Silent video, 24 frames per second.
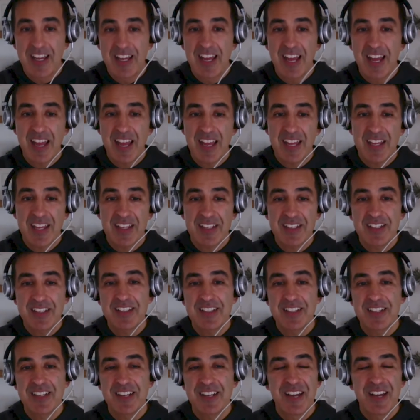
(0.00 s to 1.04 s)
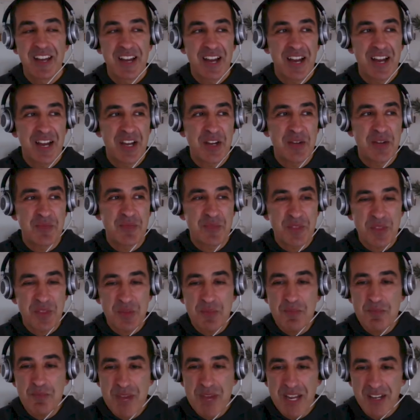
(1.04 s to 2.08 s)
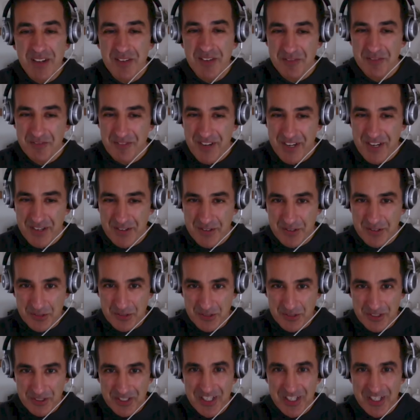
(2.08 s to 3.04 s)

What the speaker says: and the metal ferrule.